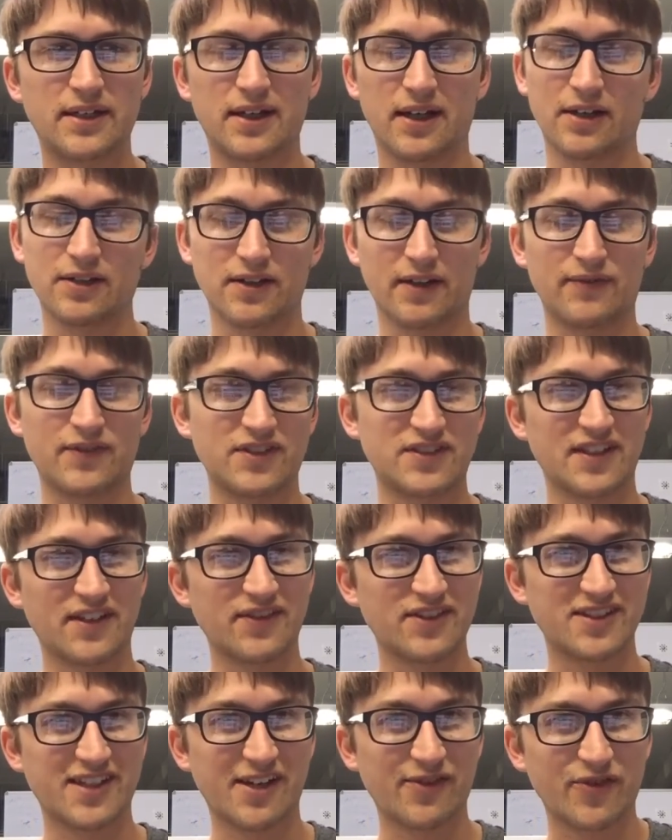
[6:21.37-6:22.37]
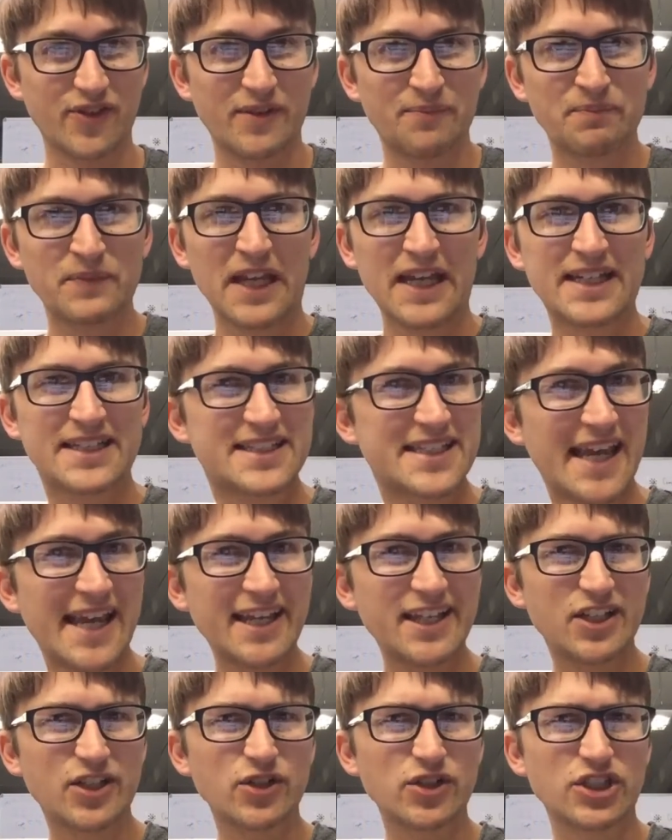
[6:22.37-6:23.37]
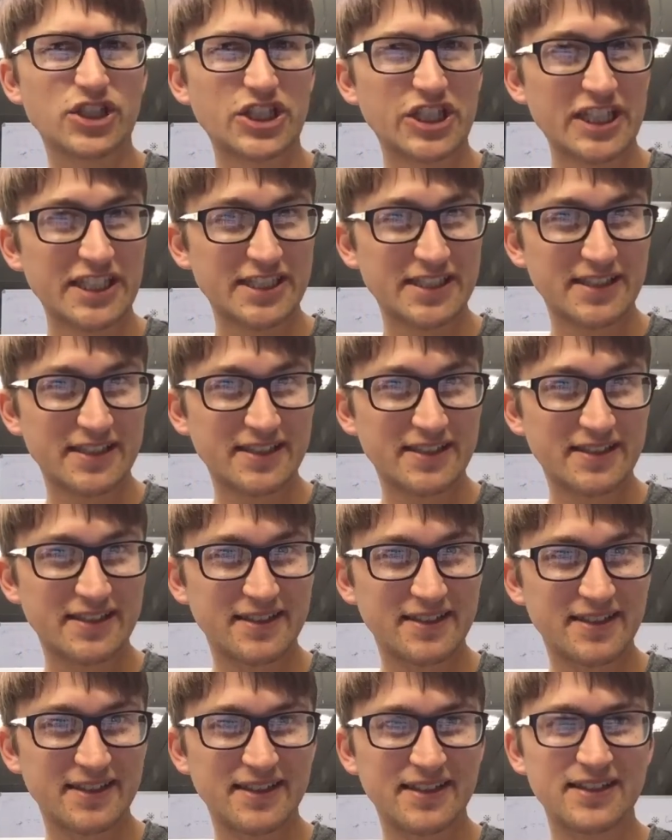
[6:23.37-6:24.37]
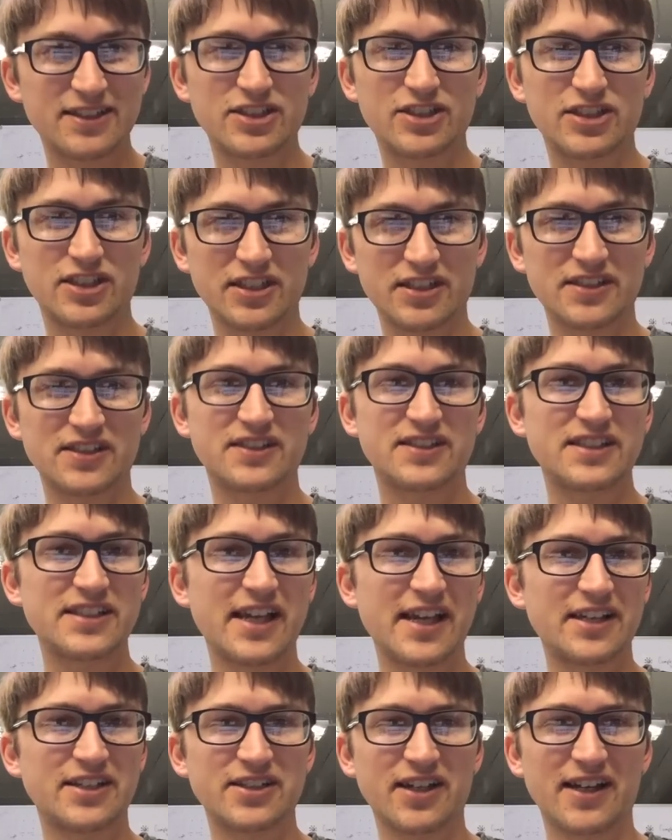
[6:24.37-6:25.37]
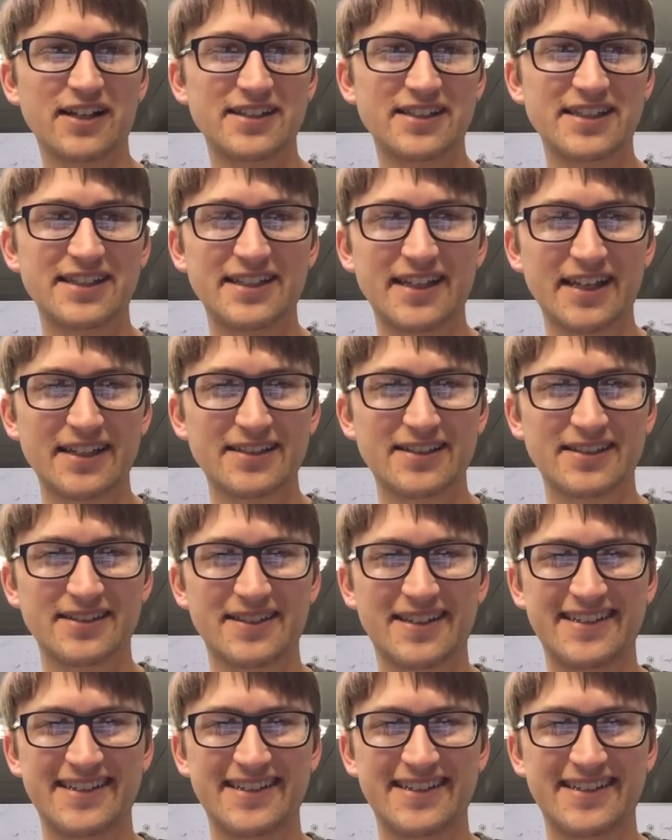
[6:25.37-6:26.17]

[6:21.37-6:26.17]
I'll have to say this carefully. Take Your Chits. Chits, C-H-I-T-S.